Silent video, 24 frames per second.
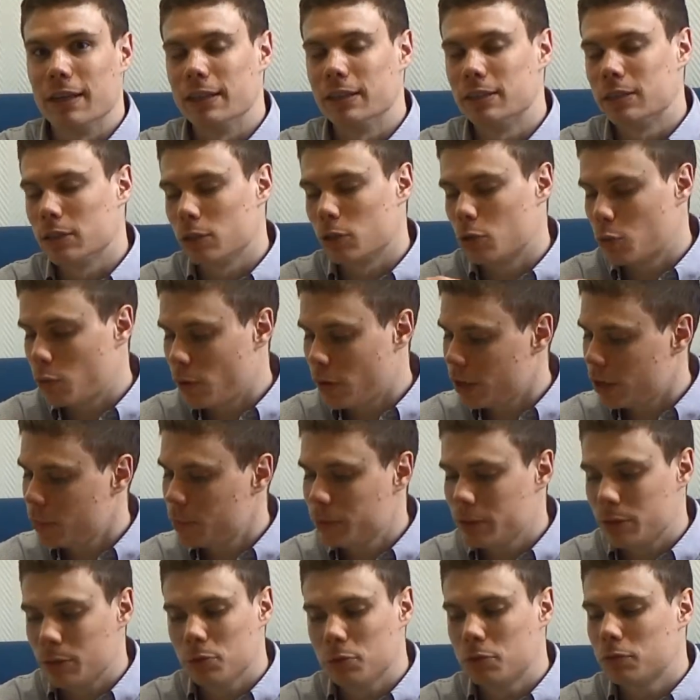It's
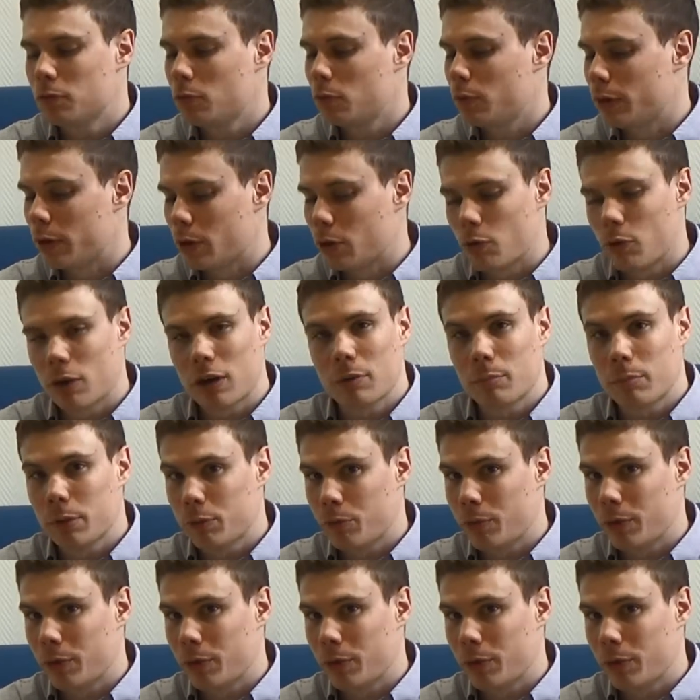incredibly useful, incredibly